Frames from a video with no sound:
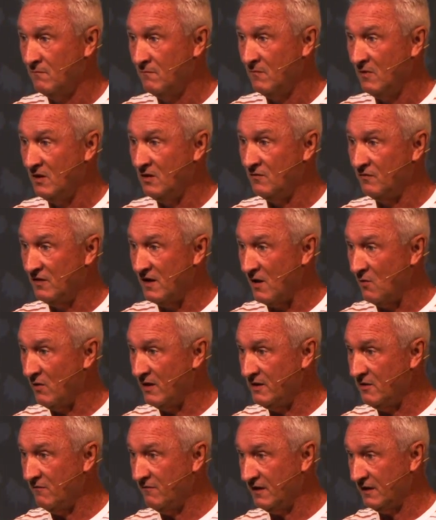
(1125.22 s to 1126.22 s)
And if you're not
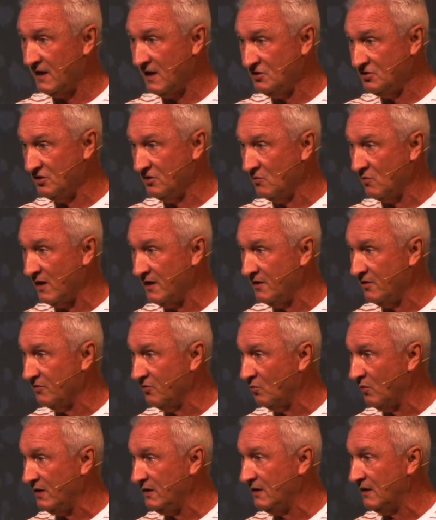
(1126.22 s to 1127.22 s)
waiting on vacation, you're waiting on
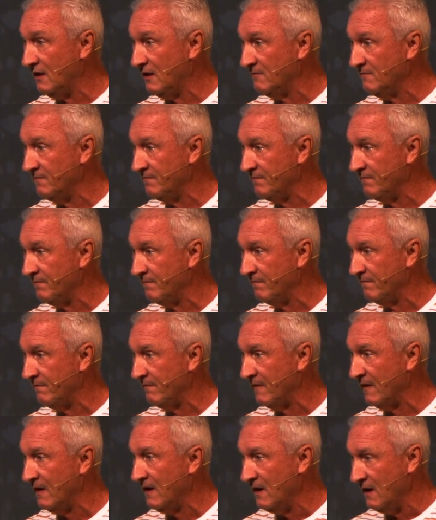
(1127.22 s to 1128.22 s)
the weekend.
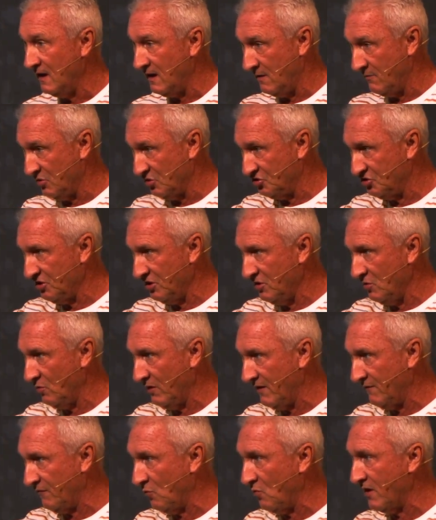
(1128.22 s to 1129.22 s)
And I'm going to show you
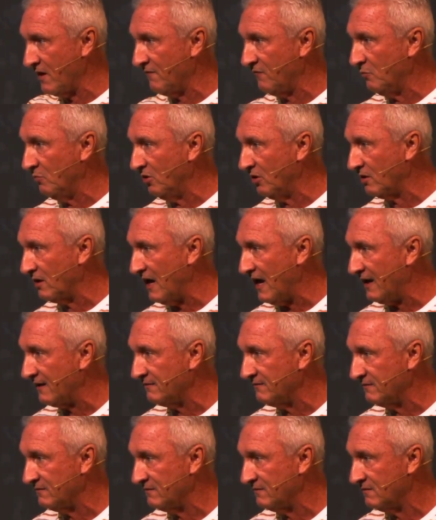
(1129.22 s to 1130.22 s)
what every one of them look like.
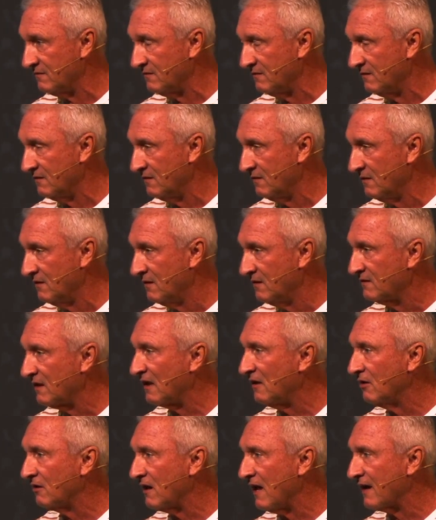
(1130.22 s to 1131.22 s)
They
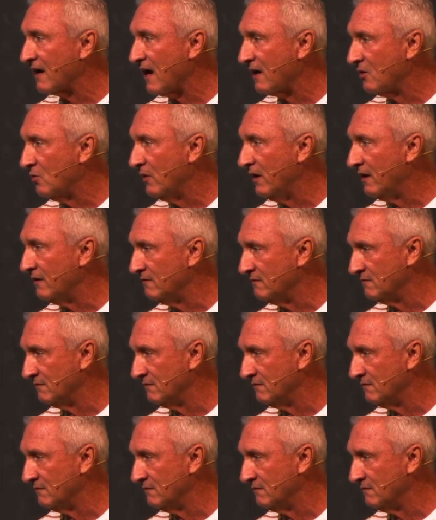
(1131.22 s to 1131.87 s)
look like I quit.